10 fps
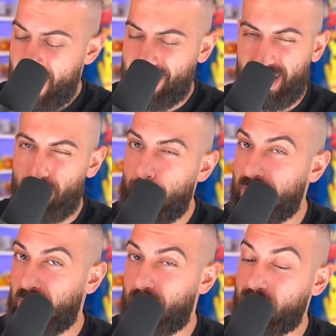I think it might
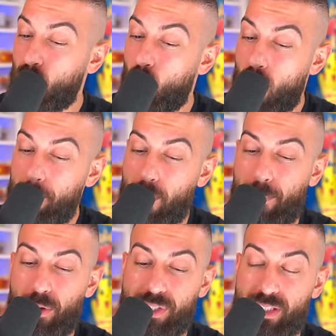be limited to 1 per
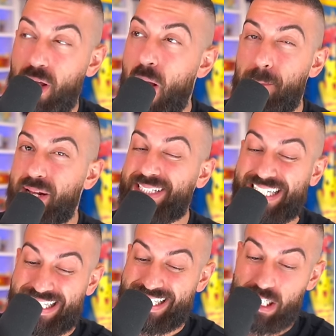person, but it's
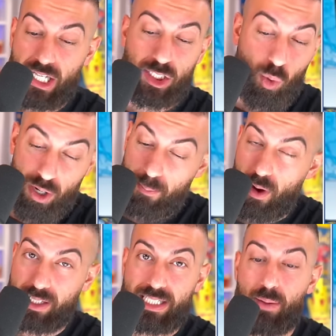a steal at
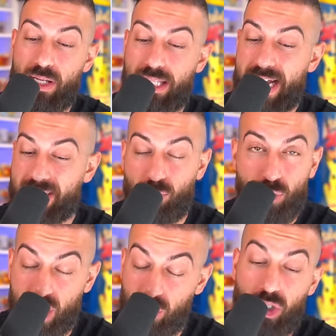$20. I mean, that's a
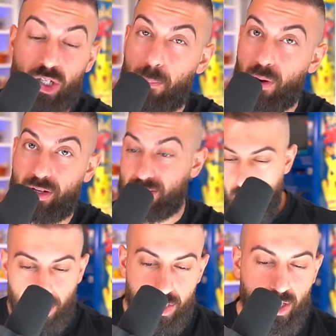really, really good price. Not
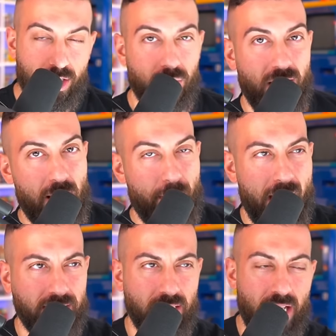only do you get those 8
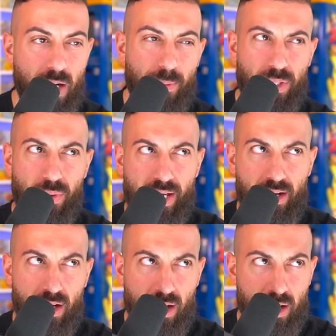packs in there, but you
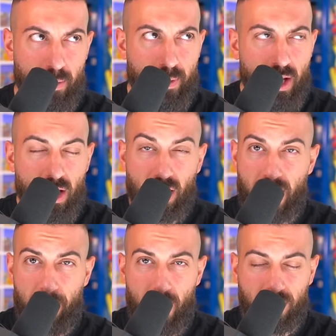get,
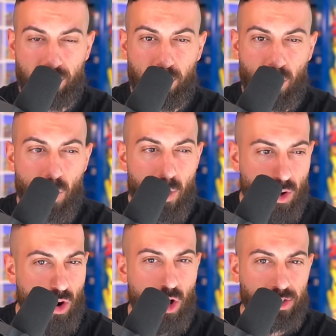like, a bunch of promo
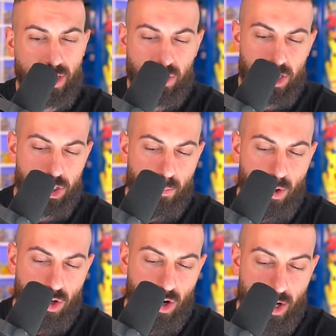cards. Then you get a
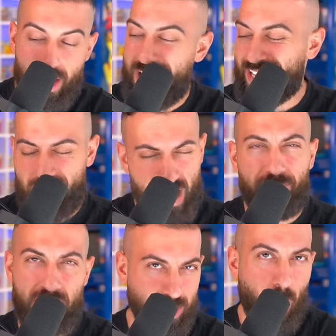jumbo card. You get your
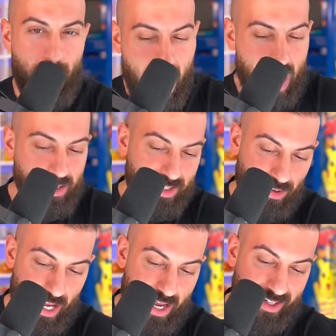V-Star badge,
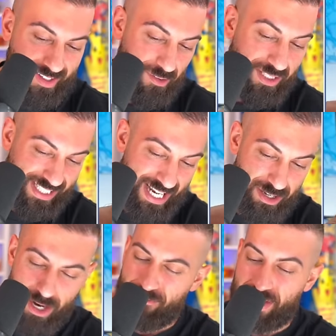okay? I'm going to say you
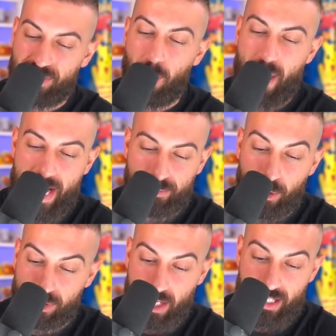get your V-Star badge,
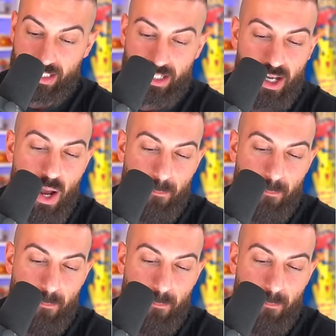most likely.